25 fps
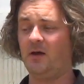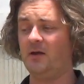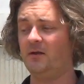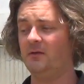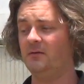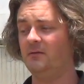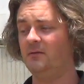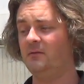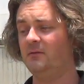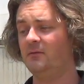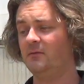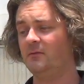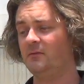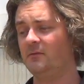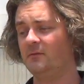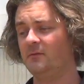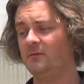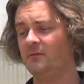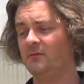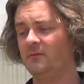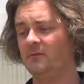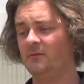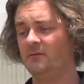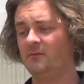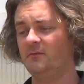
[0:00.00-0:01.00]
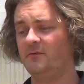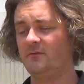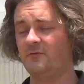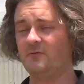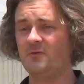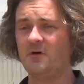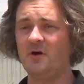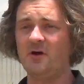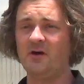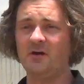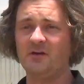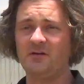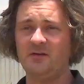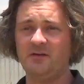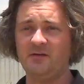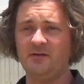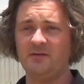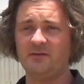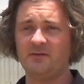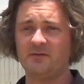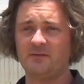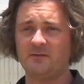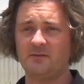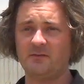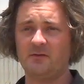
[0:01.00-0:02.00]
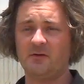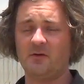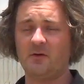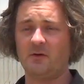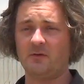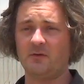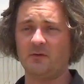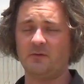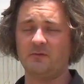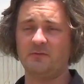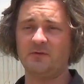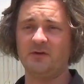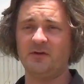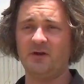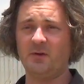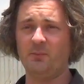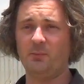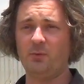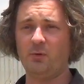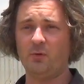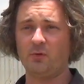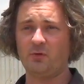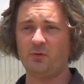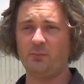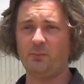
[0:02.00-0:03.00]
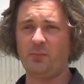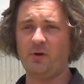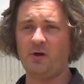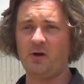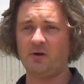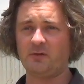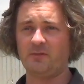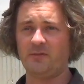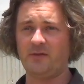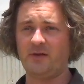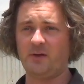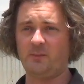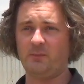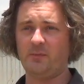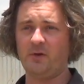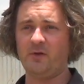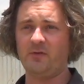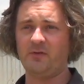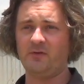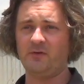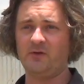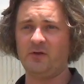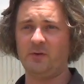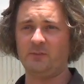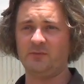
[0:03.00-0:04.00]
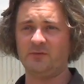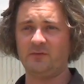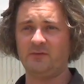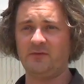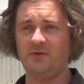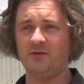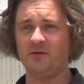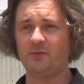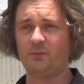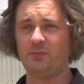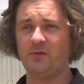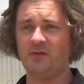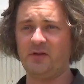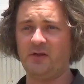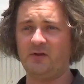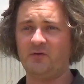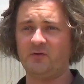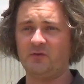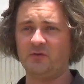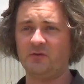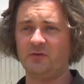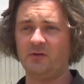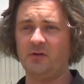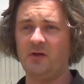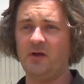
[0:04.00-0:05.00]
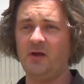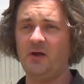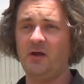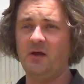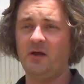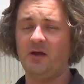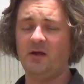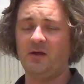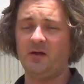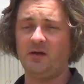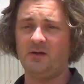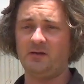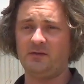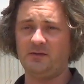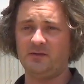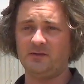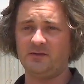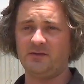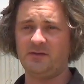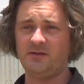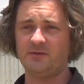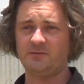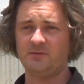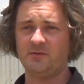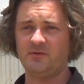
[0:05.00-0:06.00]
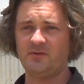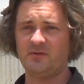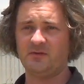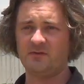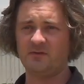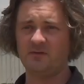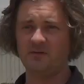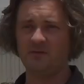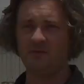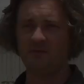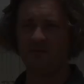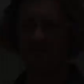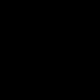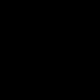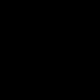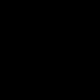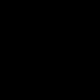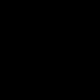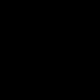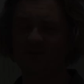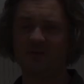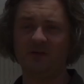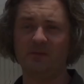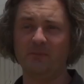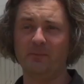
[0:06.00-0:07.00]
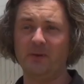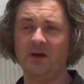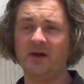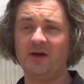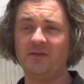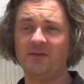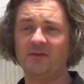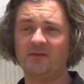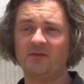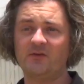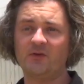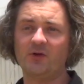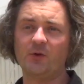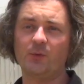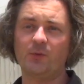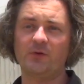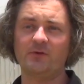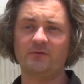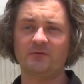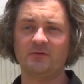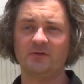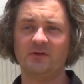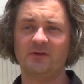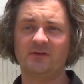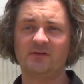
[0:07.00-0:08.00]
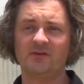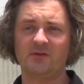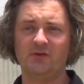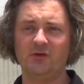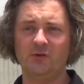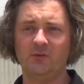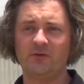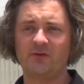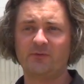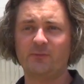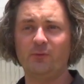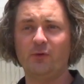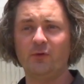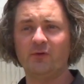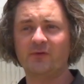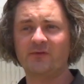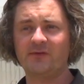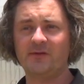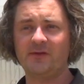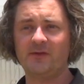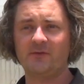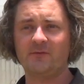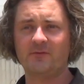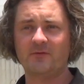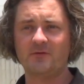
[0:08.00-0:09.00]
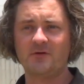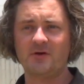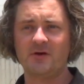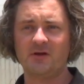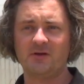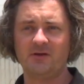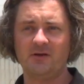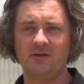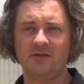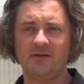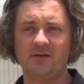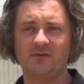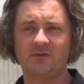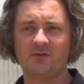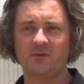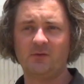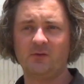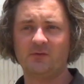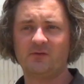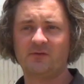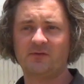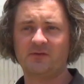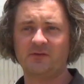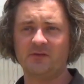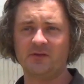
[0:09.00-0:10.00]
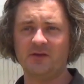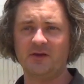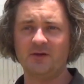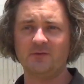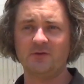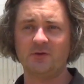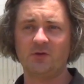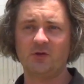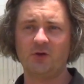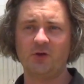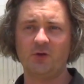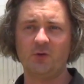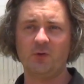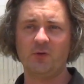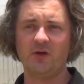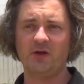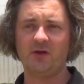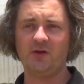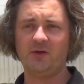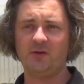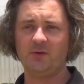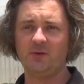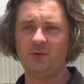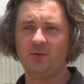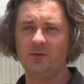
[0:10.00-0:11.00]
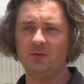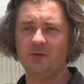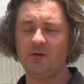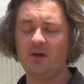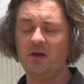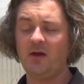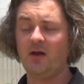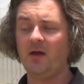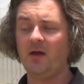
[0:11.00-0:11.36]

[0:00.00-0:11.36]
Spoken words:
And varieties are a really important part of that, both in terms of yield potential disease resistance. Just in May this year we released a new small seeded variety that's called Celera II-AU,